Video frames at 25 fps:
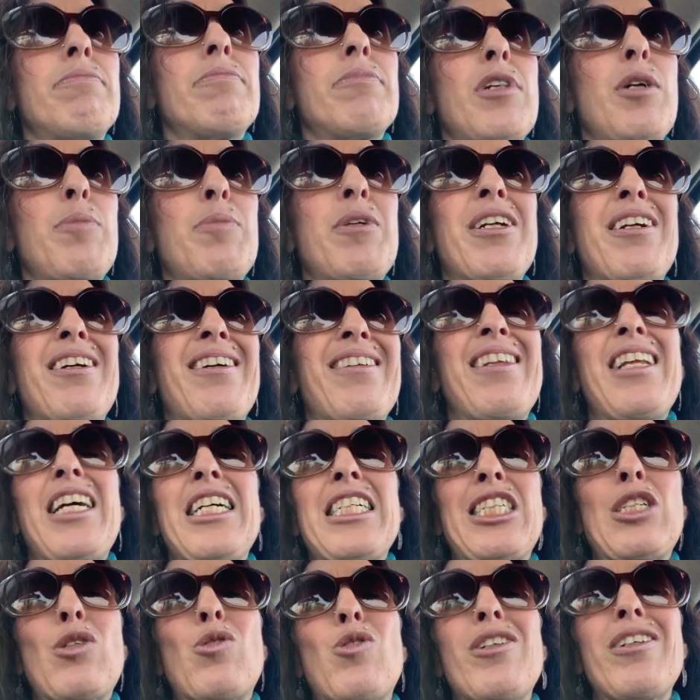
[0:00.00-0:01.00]
I mean,
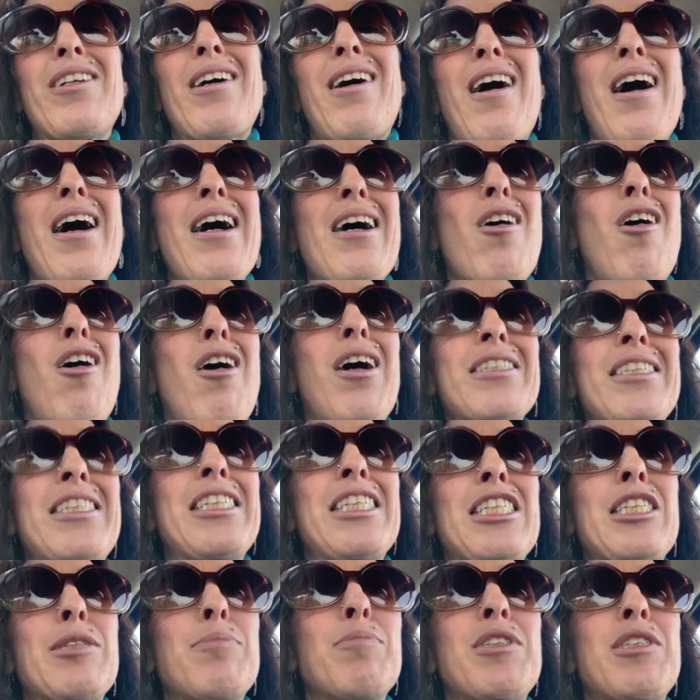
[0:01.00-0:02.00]
unless they're on the high
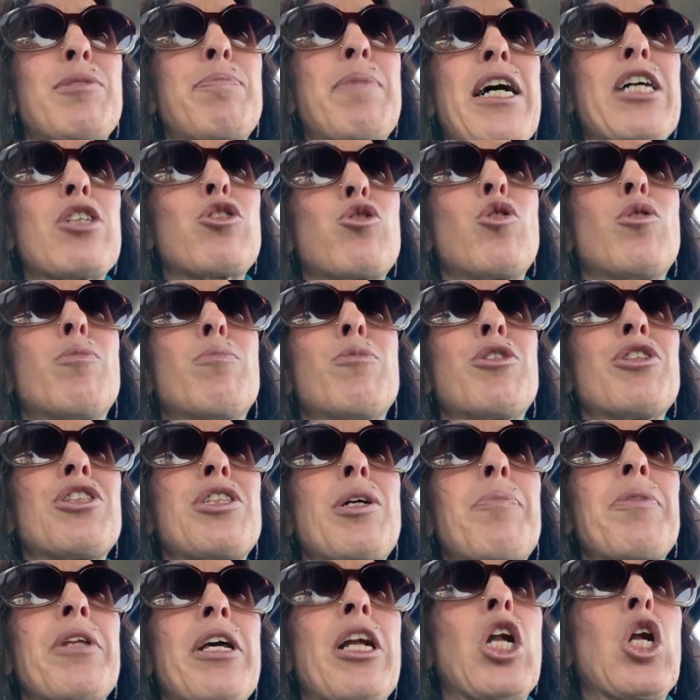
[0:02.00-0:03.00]
autism spectrum or
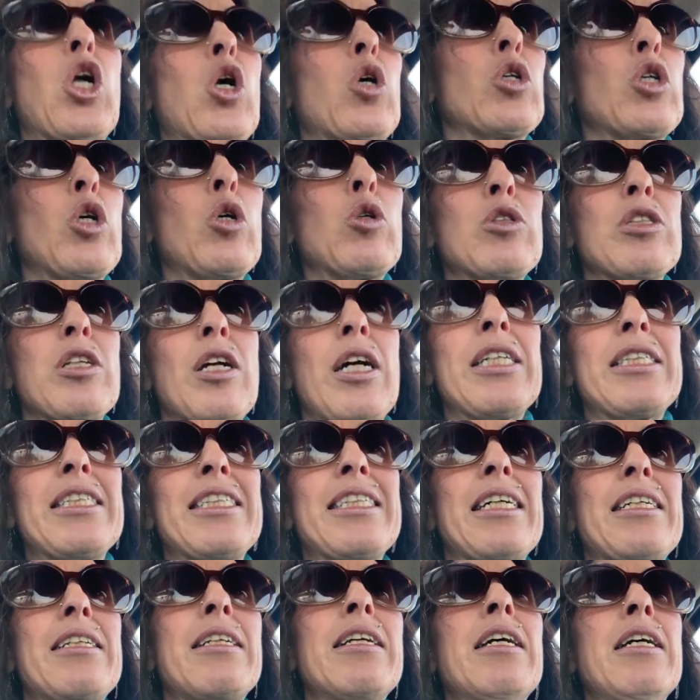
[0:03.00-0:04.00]
something along those lines,
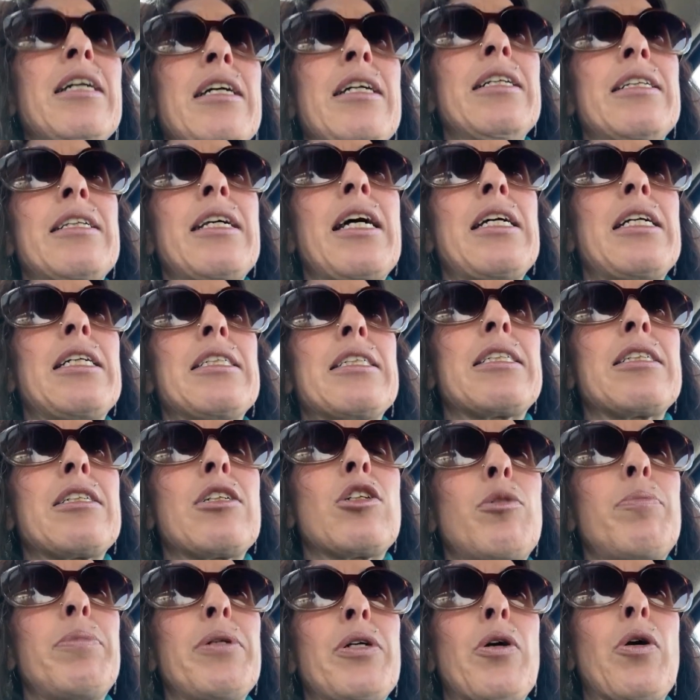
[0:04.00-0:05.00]
then it's a
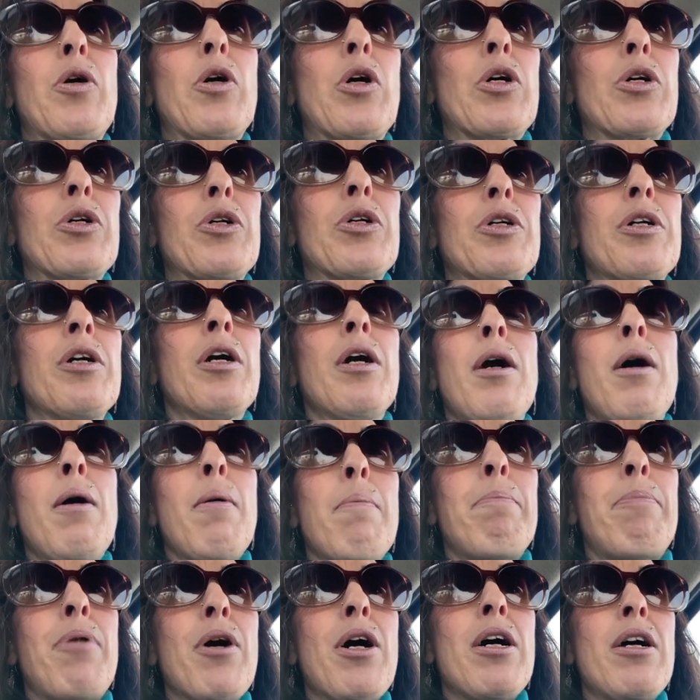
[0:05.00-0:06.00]
little bit harder.
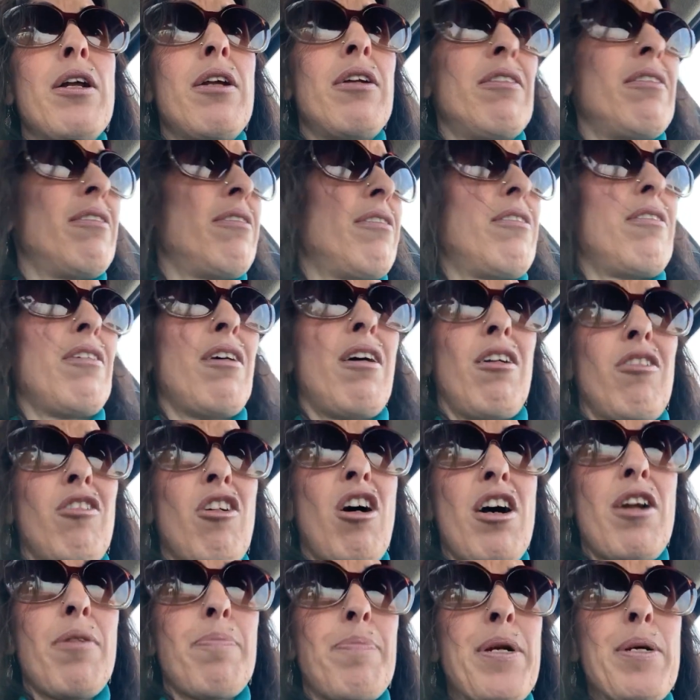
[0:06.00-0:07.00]
But
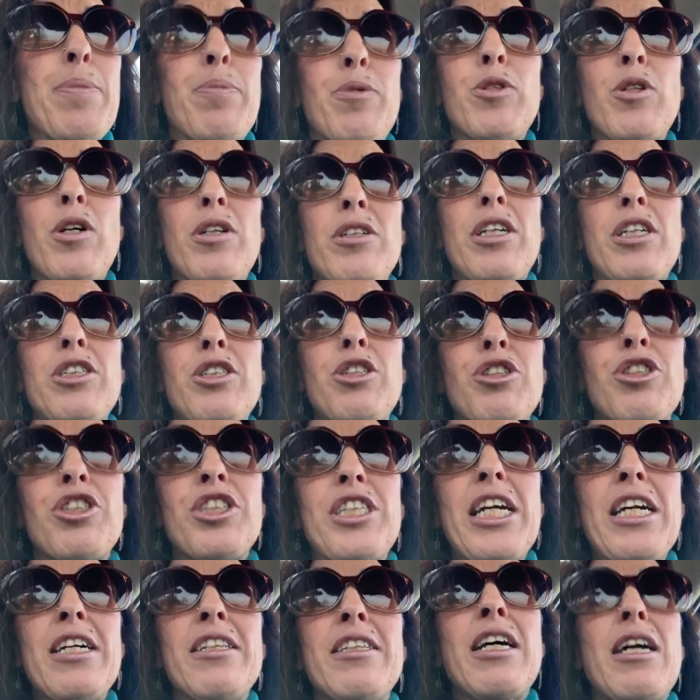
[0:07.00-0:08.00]
a lot of people don't
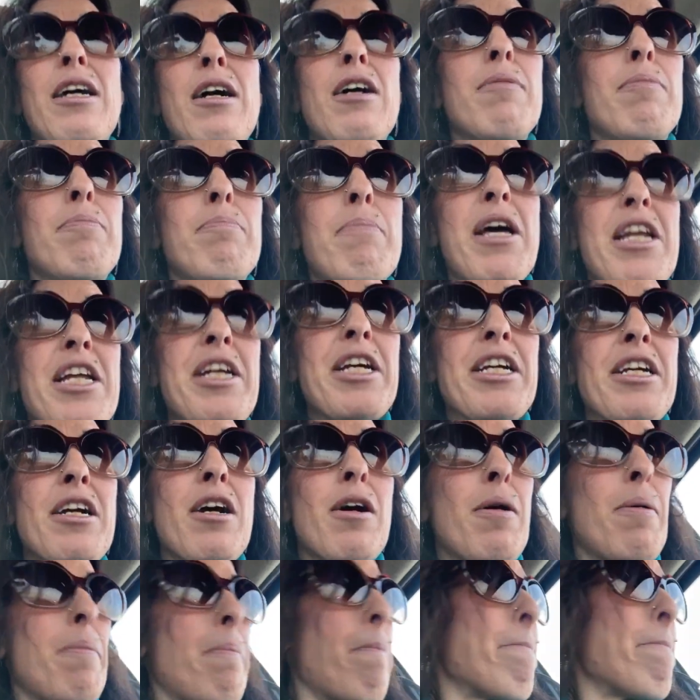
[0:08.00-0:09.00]
understand that.
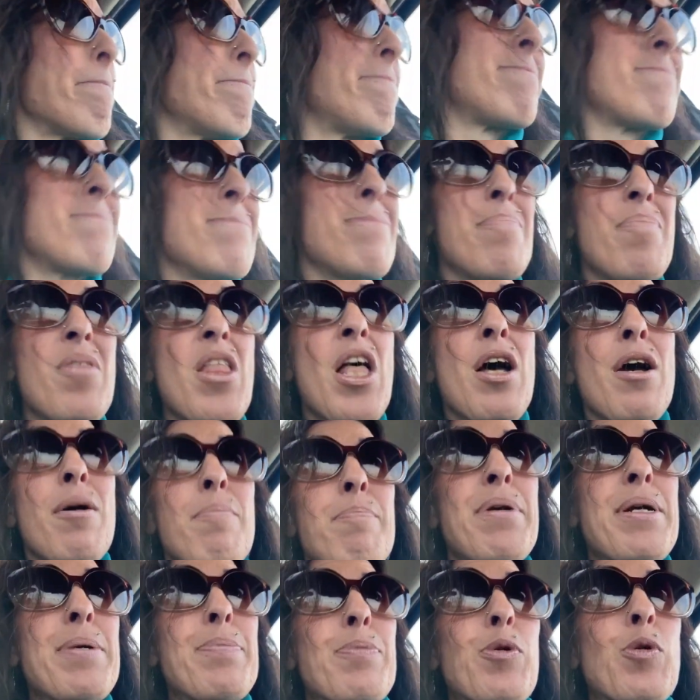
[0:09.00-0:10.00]
Many
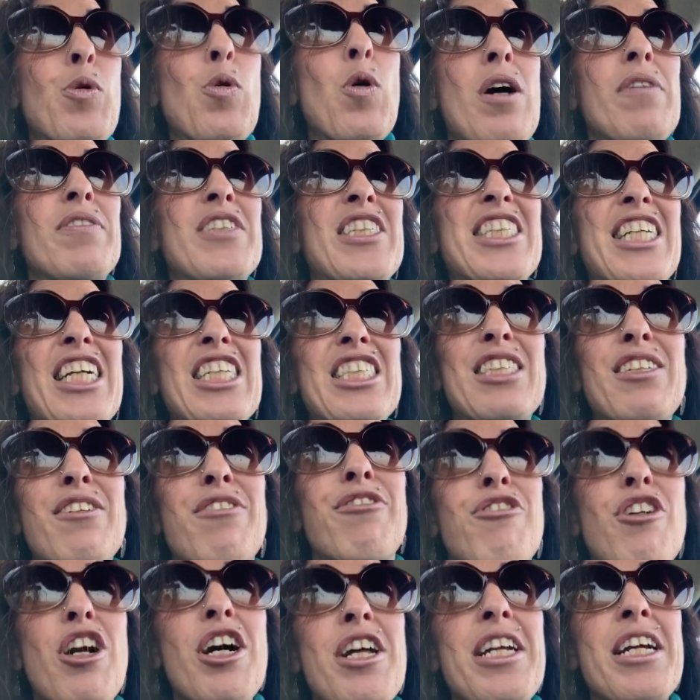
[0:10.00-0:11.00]
people who have
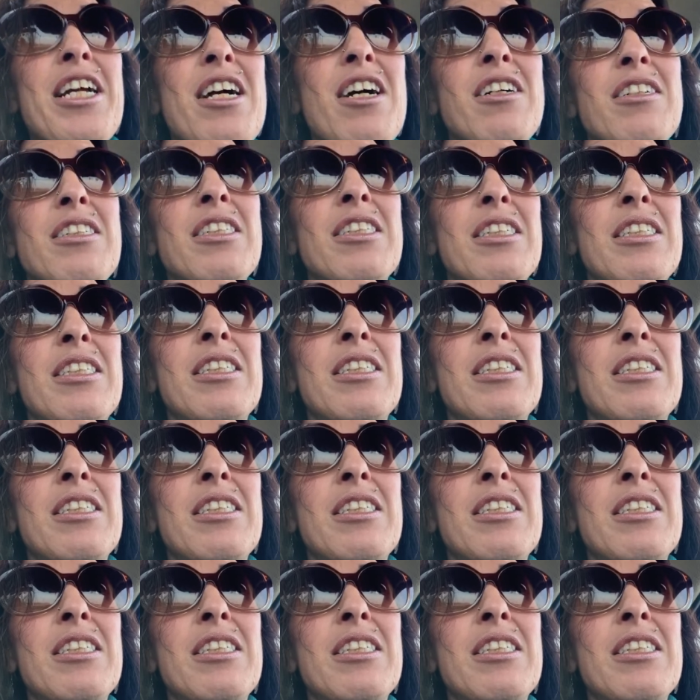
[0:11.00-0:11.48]
schizophrenia,